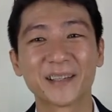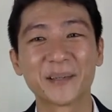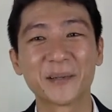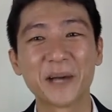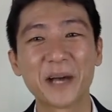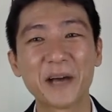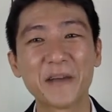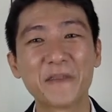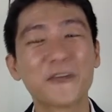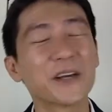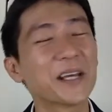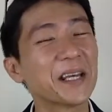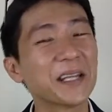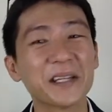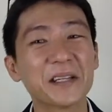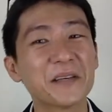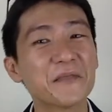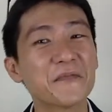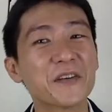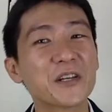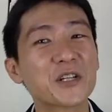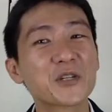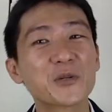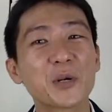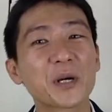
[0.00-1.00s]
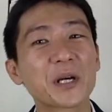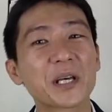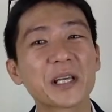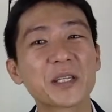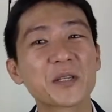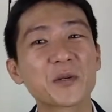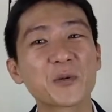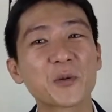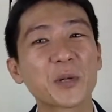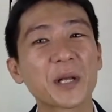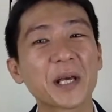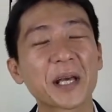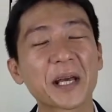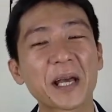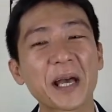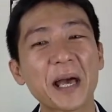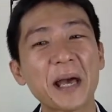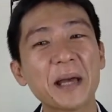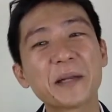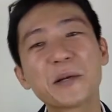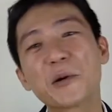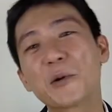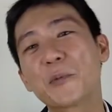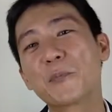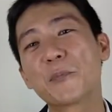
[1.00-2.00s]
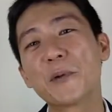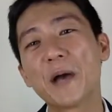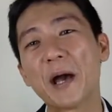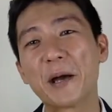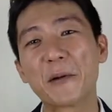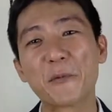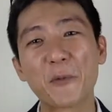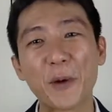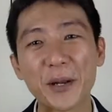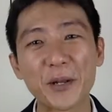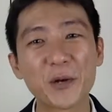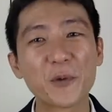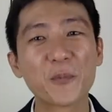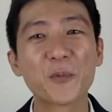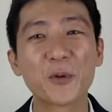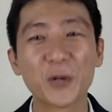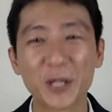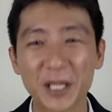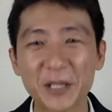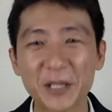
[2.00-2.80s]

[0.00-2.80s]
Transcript: Every individual is unique, and when you put